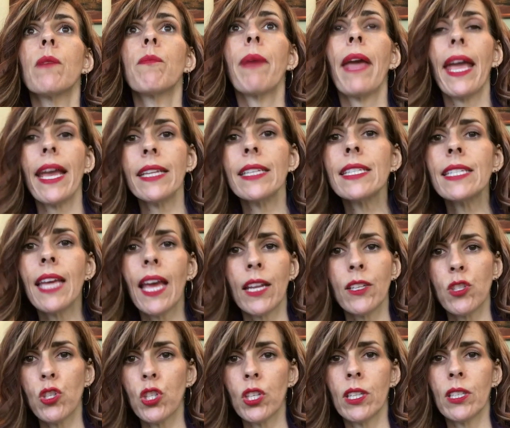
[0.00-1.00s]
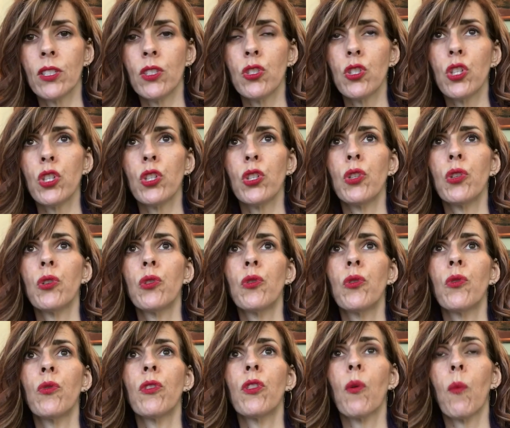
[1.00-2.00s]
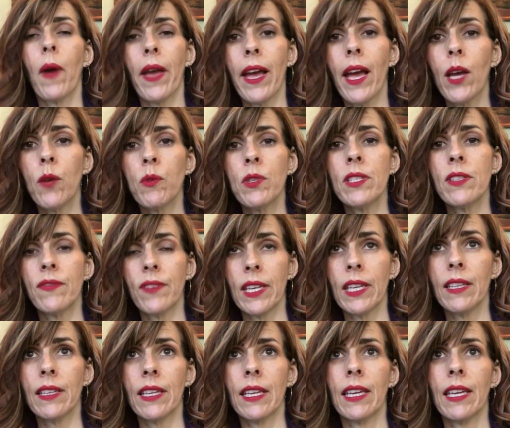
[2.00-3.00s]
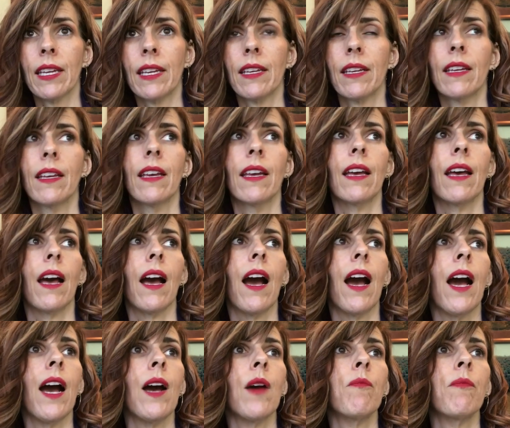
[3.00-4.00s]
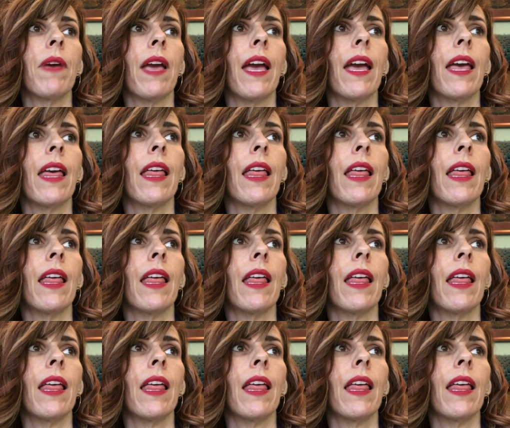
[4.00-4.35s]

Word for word: paid attention to the way I was feeling, um,